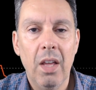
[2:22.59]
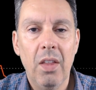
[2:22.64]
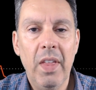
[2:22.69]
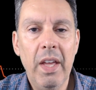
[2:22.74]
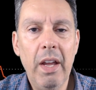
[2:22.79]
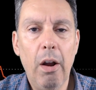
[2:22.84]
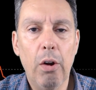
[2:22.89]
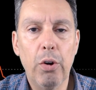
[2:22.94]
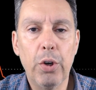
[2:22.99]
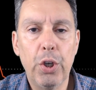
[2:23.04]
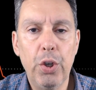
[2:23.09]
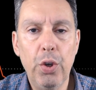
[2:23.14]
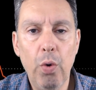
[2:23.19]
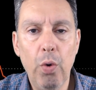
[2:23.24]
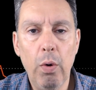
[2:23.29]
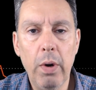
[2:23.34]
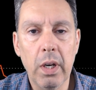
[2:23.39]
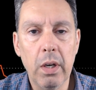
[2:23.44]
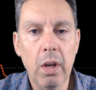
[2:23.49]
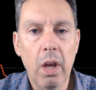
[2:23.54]
They are
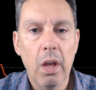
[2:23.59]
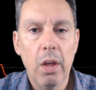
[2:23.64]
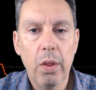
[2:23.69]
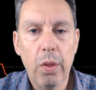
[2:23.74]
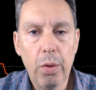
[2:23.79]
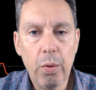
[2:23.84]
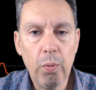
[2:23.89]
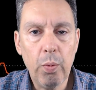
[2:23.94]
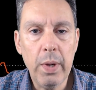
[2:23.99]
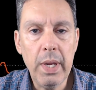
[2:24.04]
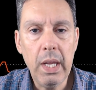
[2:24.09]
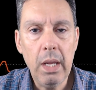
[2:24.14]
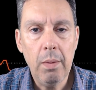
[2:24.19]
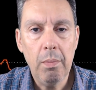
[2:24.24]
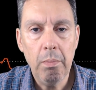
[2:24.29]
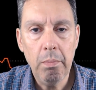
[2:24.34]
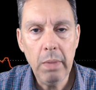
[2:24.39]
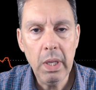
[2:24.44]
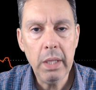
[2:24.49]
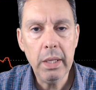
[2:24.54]
shorted 3
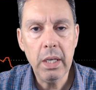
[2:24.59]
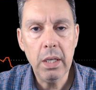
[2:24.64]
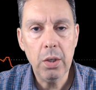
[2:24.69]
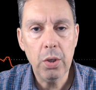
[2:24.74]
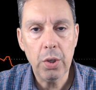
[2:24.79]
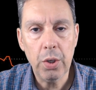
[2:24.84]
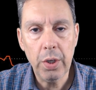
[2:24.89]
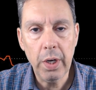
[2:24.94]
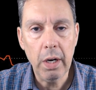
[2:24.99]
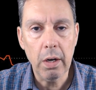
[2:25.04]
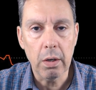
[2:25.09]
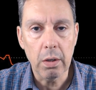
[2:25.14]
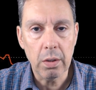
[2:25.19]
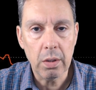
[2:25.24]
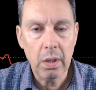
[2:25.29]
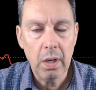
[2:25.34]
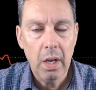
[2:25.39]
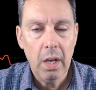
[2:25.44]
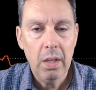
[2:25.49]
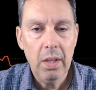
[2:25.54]
million shares.